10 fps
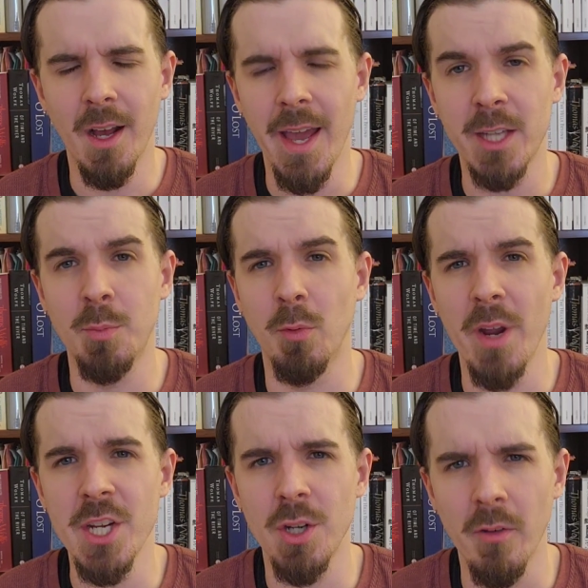
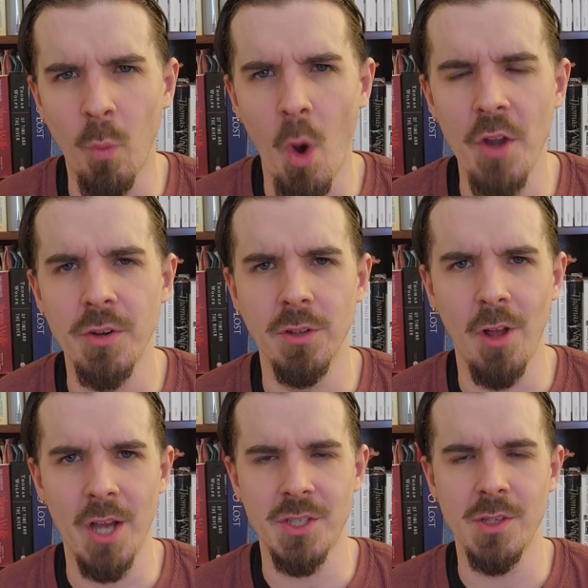exploration of
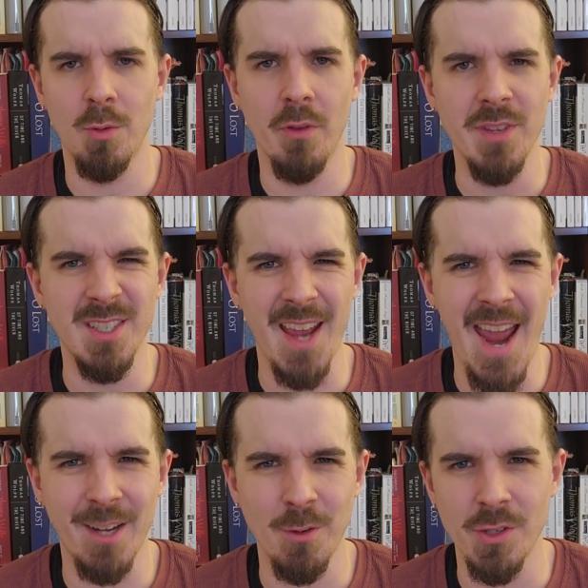wanderlust and sort of these
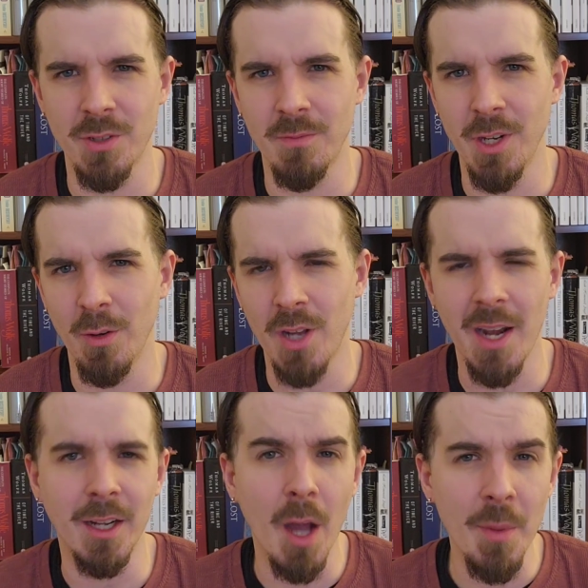actors, kind
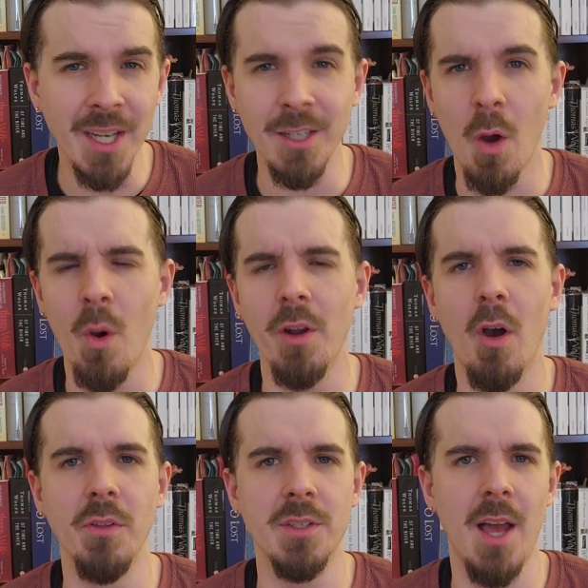of coming and going
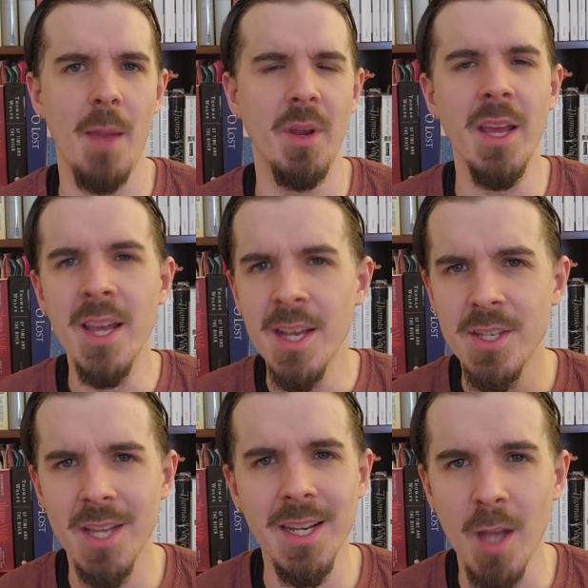all the time and
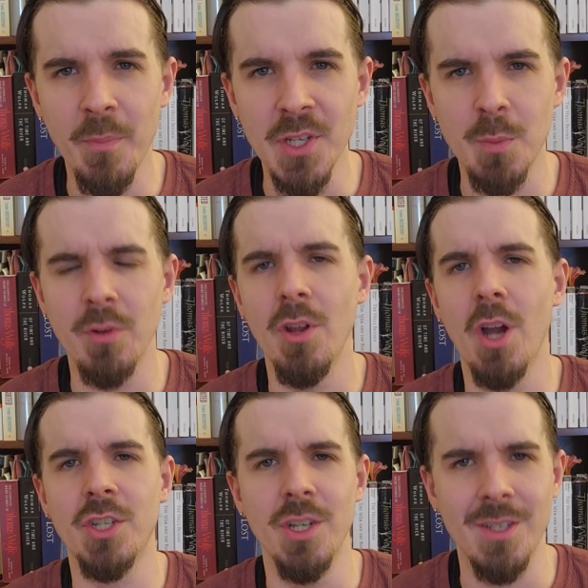setting up these
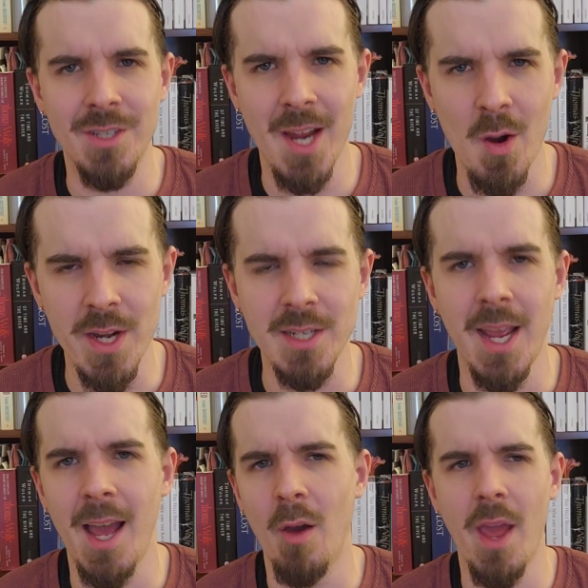productions, tearing
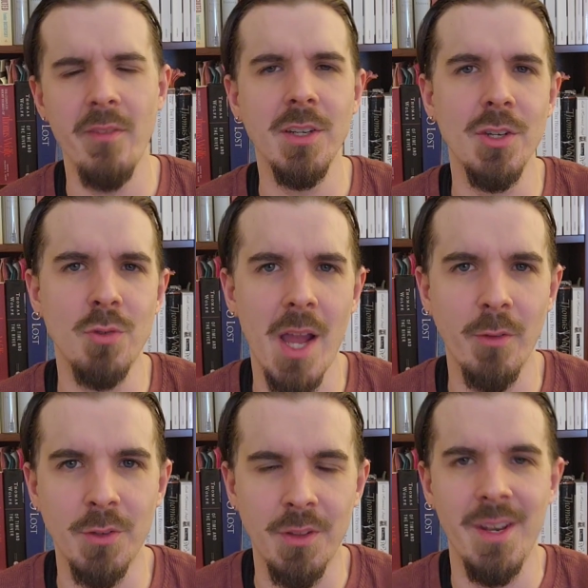down, having to travel
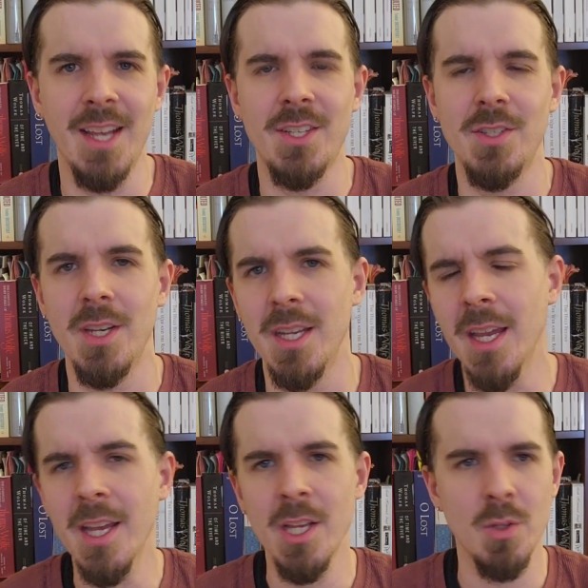to the next city,
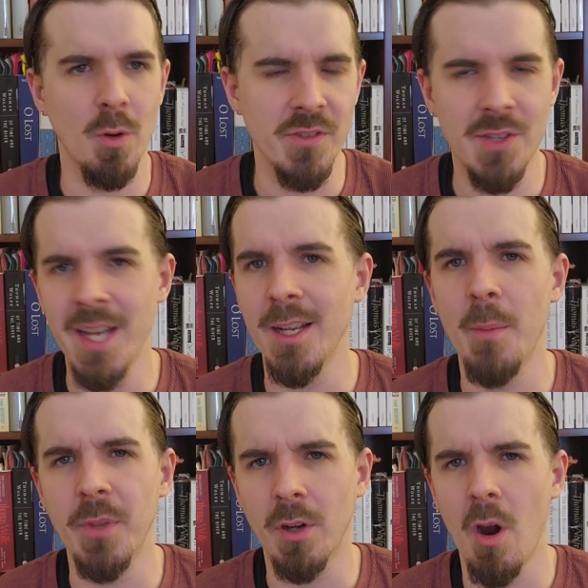sort of setting
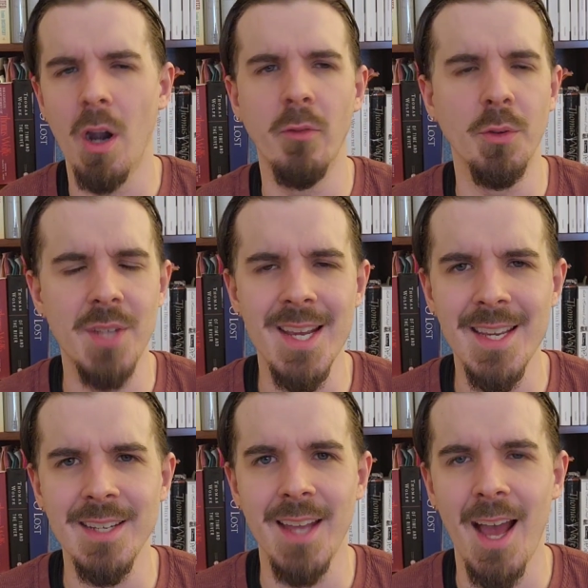up the carnival,
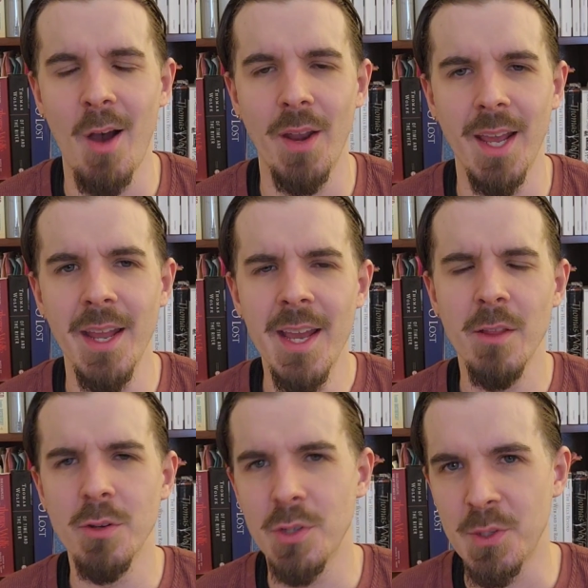taking down, and
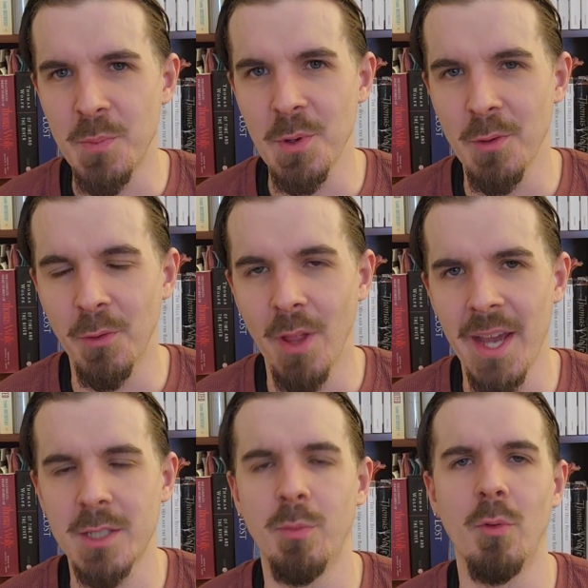there's this beautiful
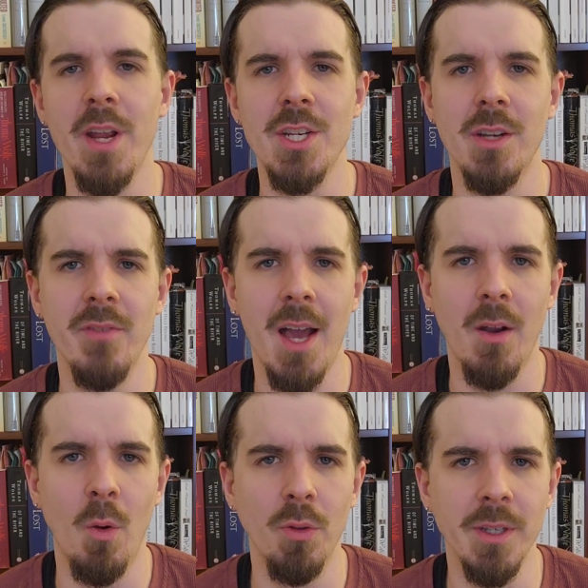exploration of
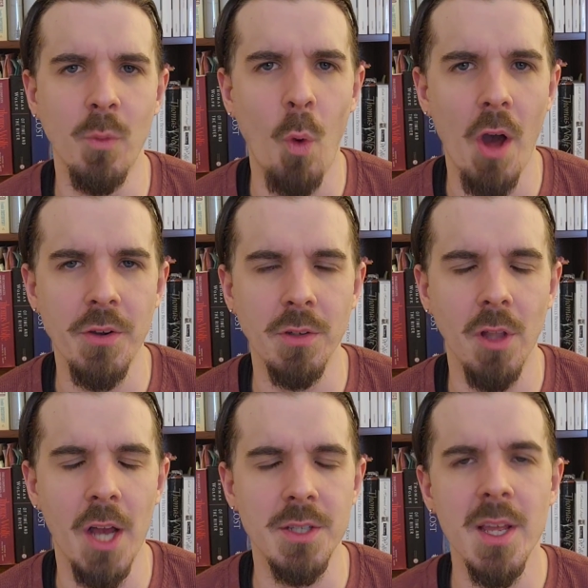not only
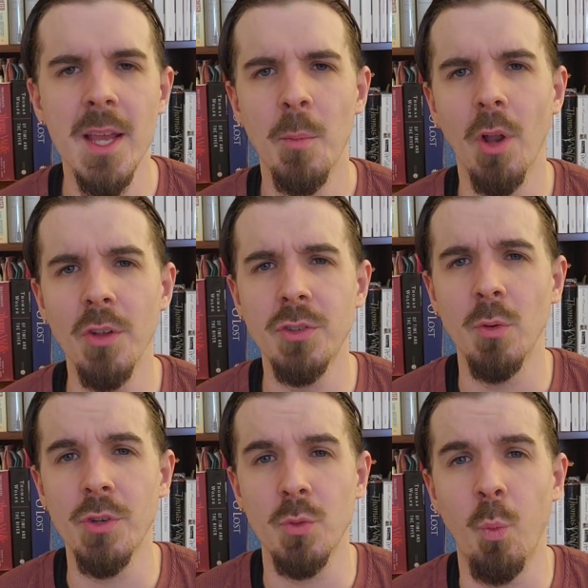wanderlust, but also
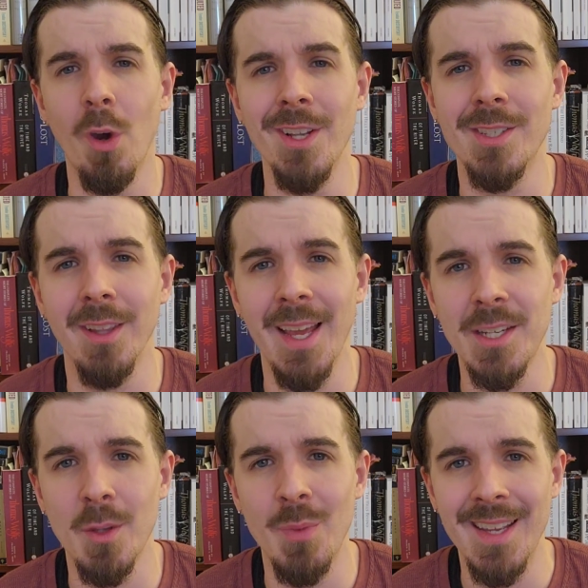just what it's
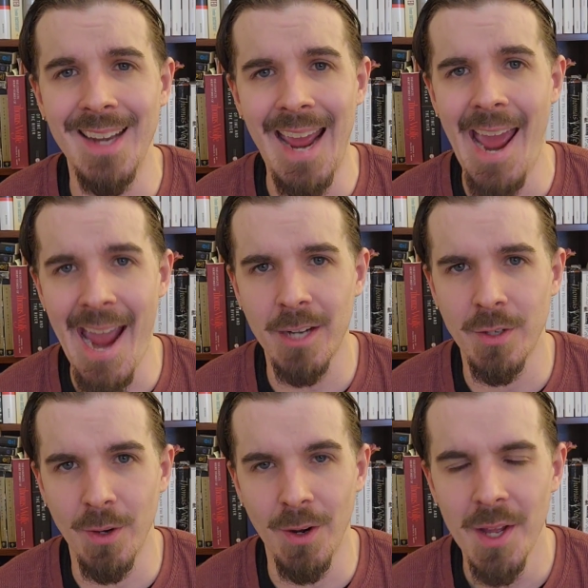like to be an
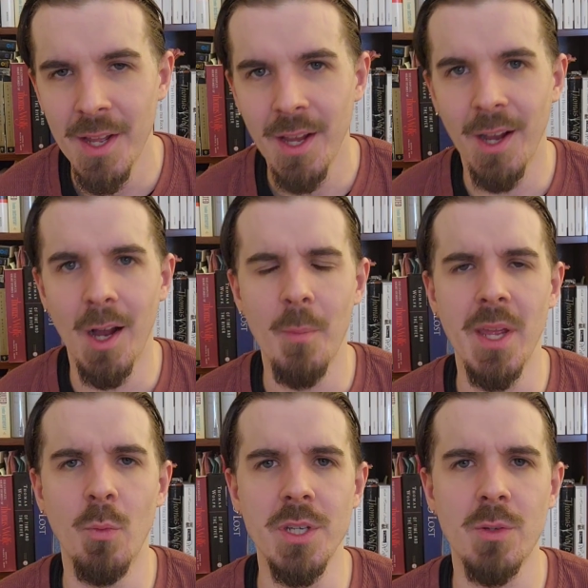actor.
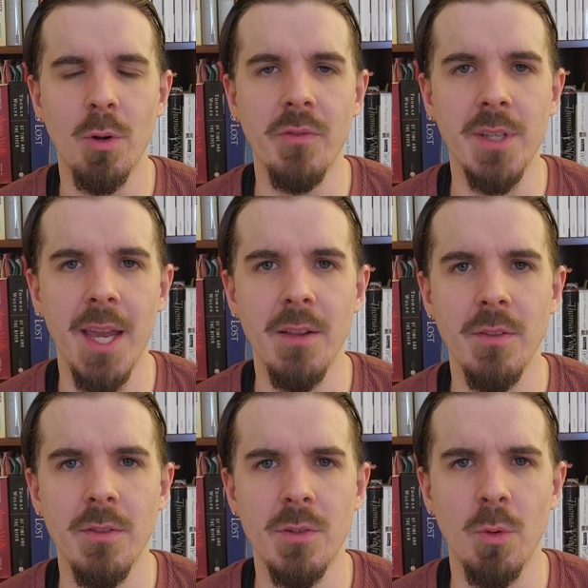And we sort of get
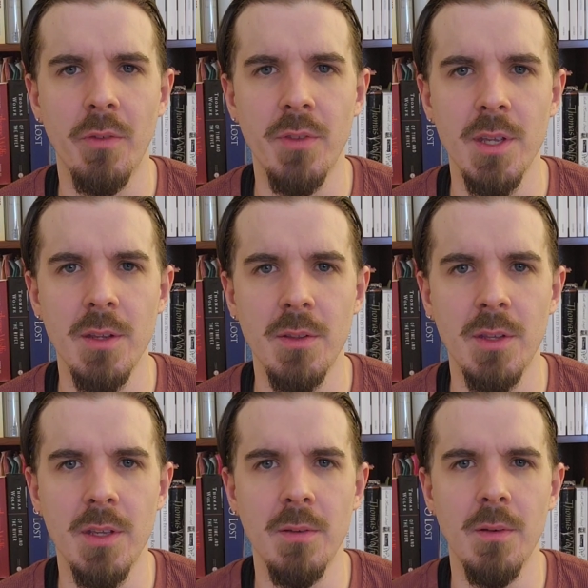sort of
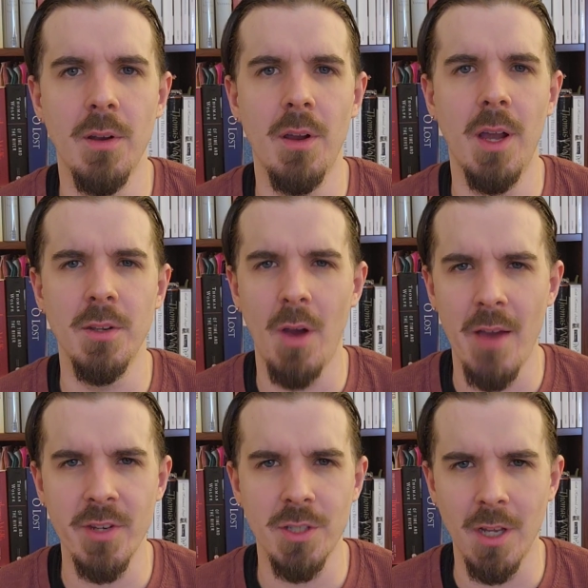
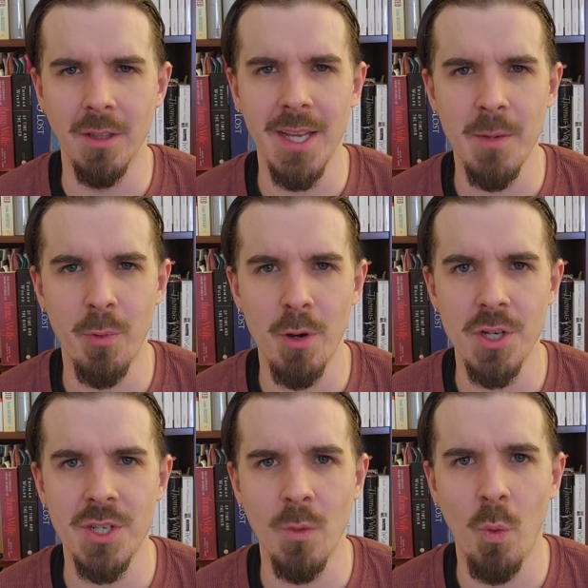obviously Aline
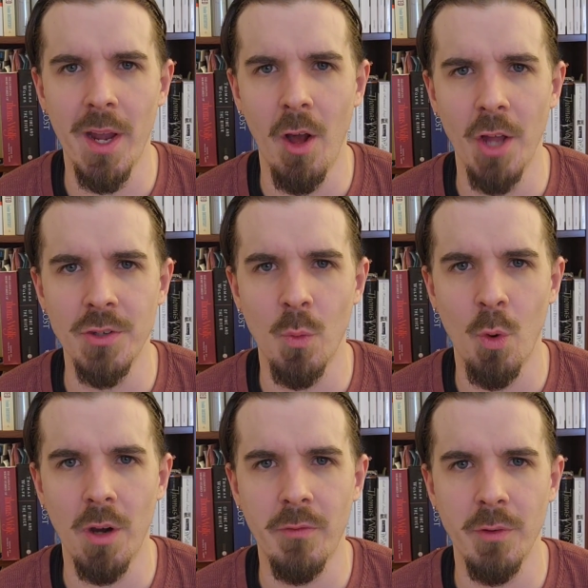Bernstein went on to
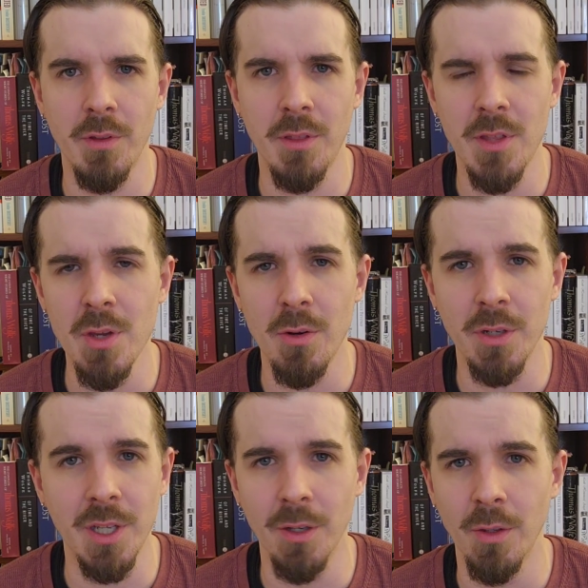work for the theater
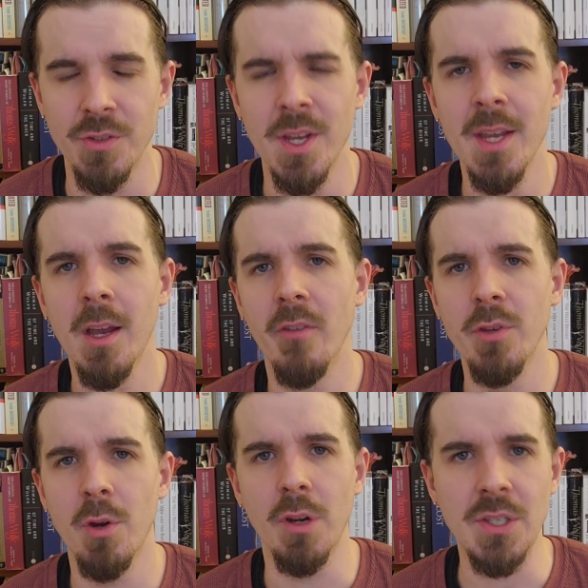guilds of New York